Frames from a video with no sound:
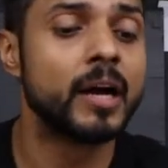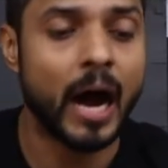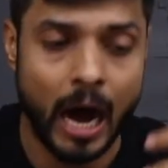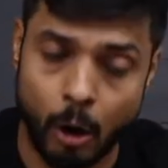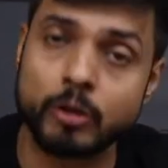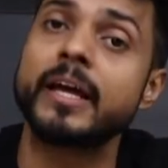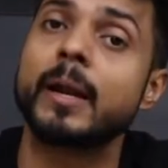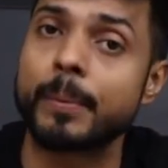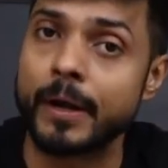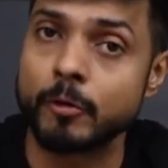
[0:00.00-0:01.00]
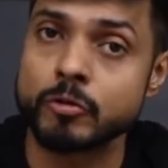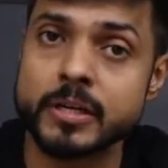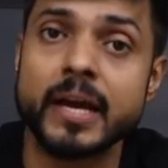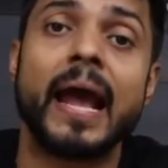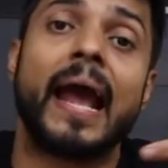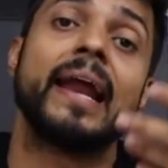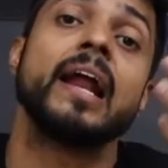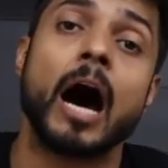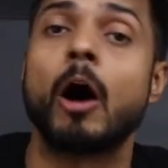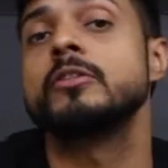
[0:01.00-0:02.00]
how they are produced, and
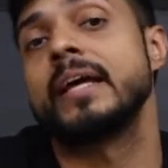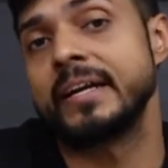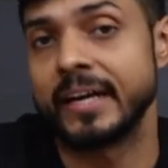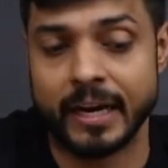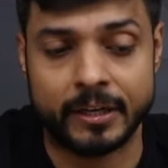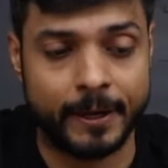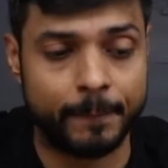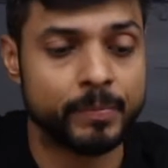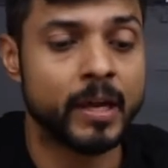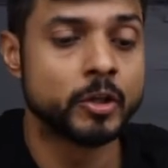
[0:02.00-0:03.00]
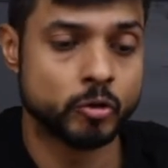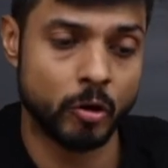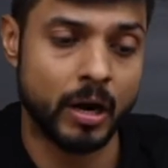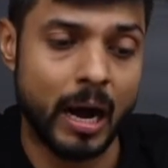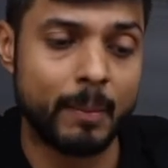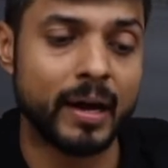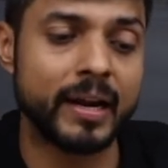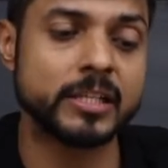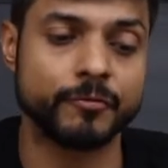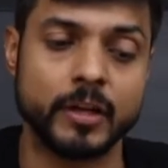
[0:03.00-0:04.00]
how they are detected. So gamma
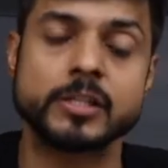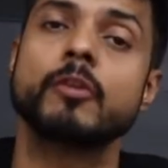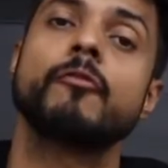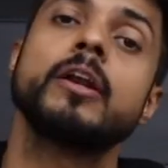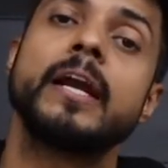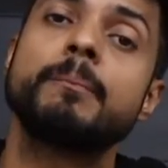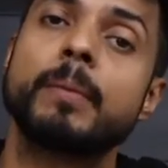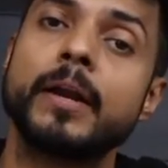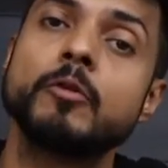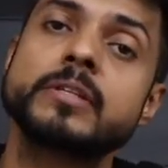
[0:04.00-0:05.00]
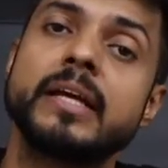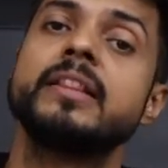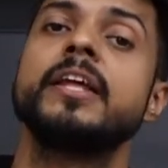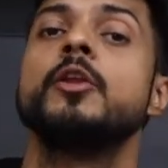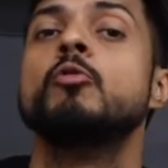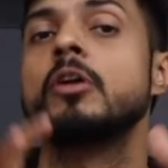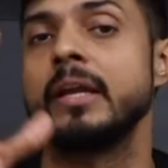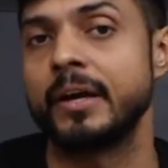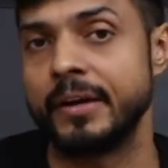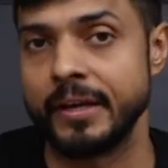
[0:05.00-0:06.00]
rays, first of all, it produced in the
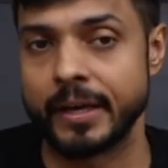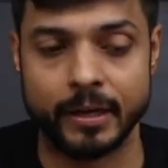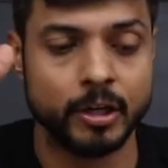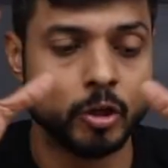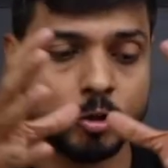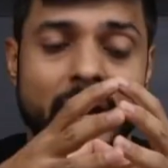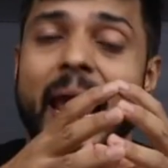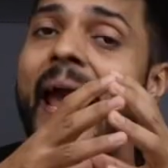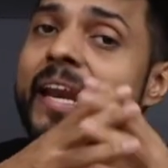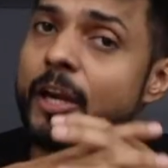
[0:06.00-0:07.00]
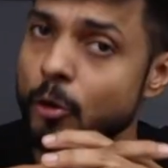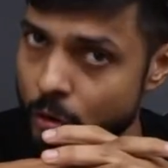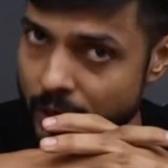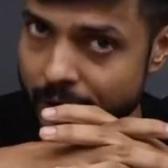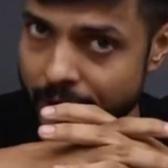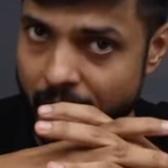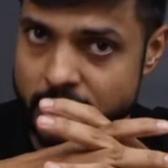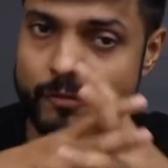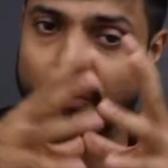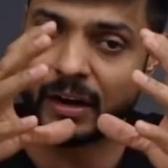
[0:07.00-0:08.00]
nuclear decay. So in any nuclear
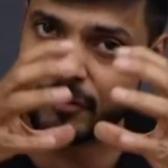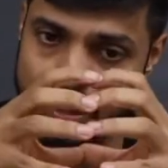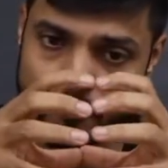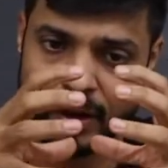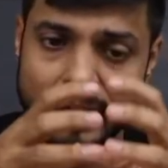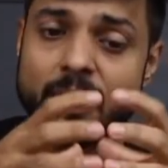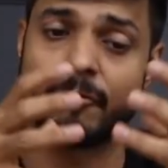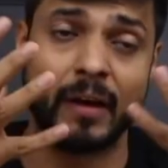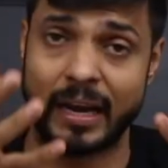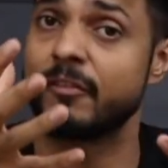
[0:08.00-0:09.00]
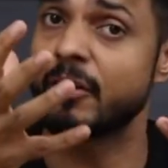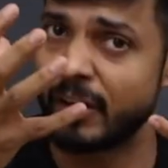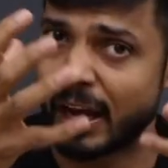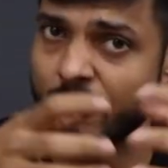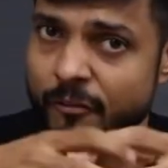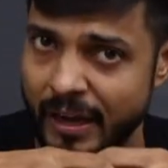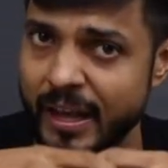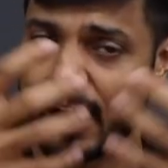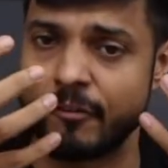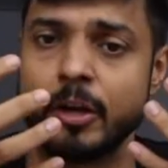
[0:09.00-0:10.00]
reaction, whenever we have a very
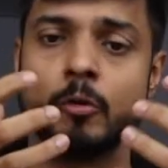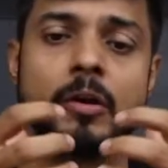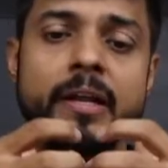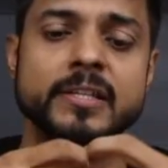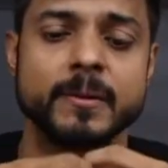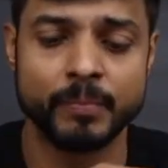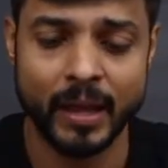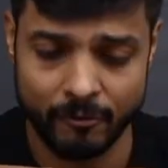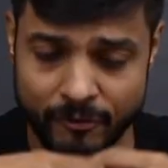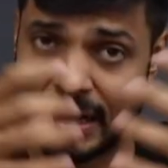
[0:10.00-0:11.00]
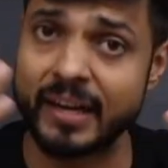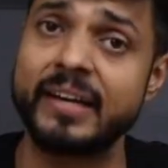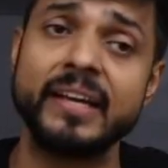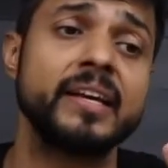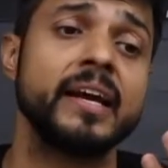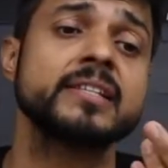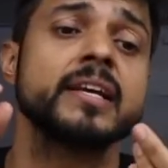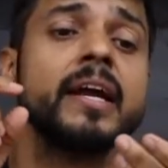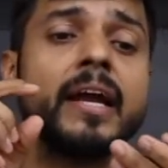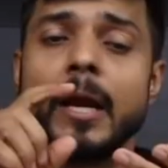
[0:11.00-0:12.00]
heavy nucleus, when it decays,
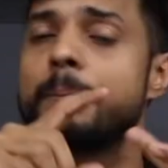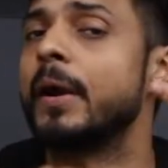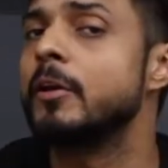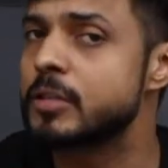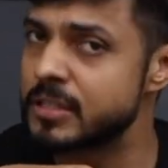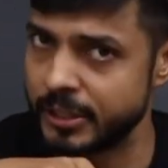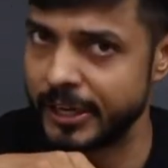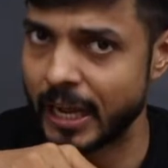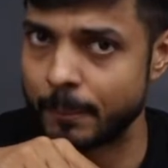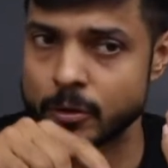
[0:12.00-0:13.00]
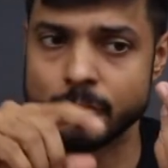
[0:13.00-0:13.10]
it produces three types